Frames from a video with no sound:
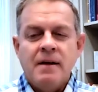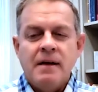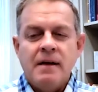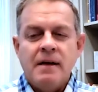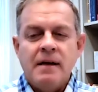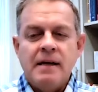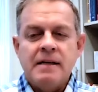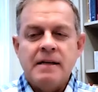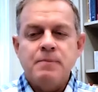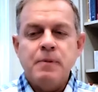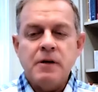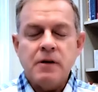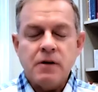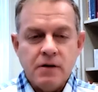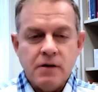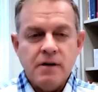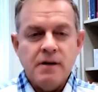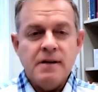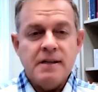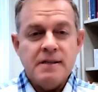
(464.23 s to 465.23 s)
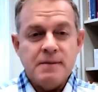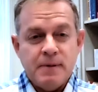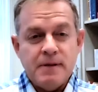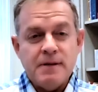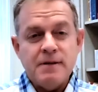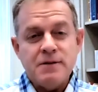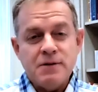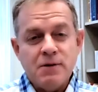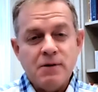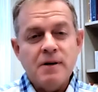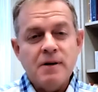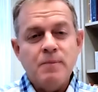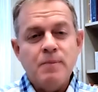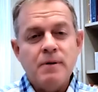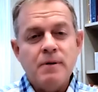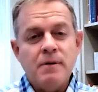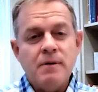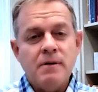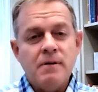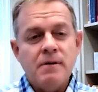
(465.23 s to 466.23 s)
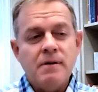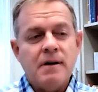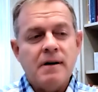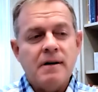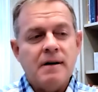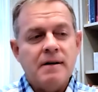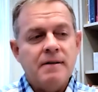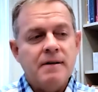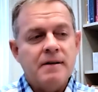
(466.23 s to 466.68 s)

it's been good. It's been enjoyable.